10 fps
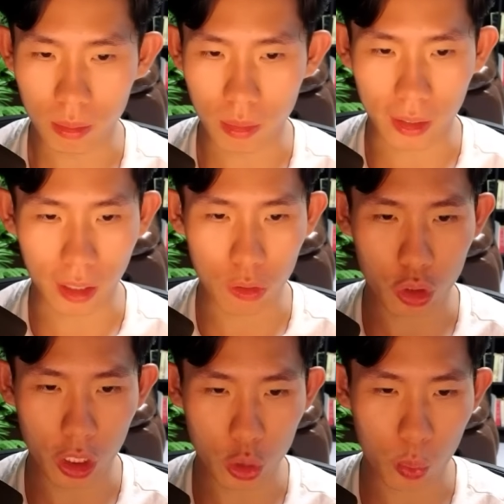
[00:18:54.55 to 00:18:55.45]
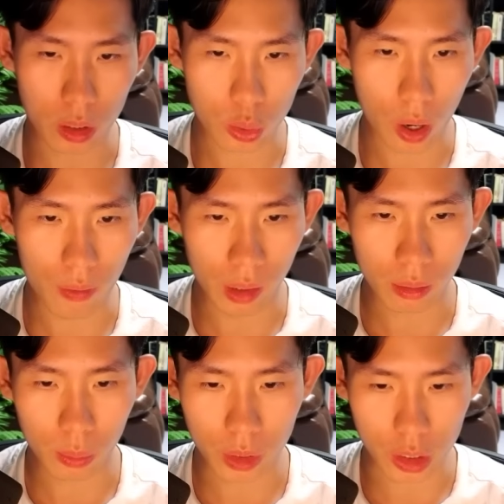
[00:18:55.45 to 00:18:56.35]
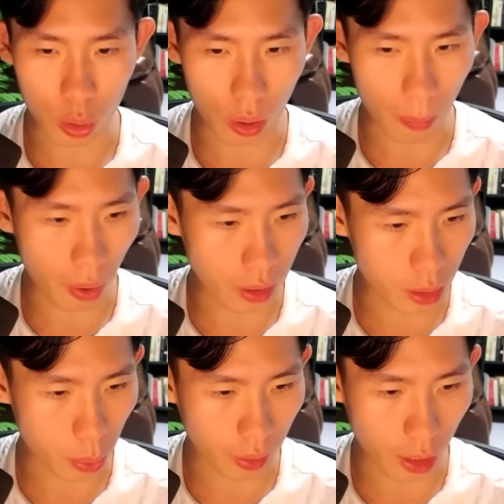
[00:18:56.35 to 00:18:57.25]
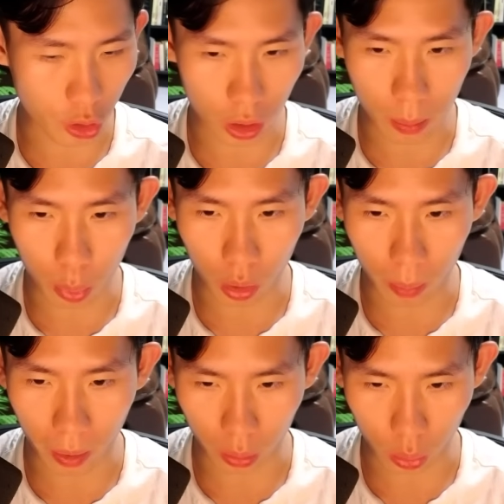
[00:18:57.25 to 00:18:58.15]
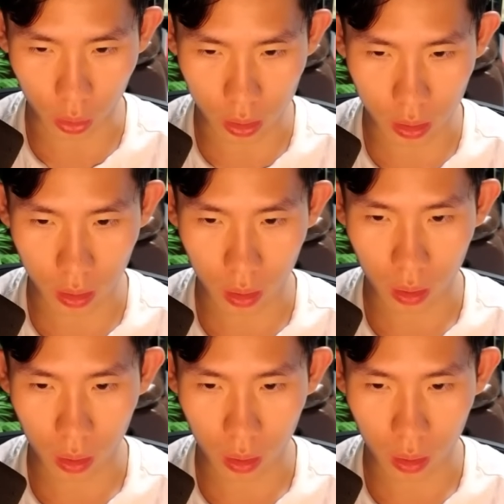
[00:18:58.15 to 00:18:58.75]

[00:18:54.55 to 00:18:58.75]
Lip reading: Nothing has changed whatsoever. We just know that price is potentially pulling back to this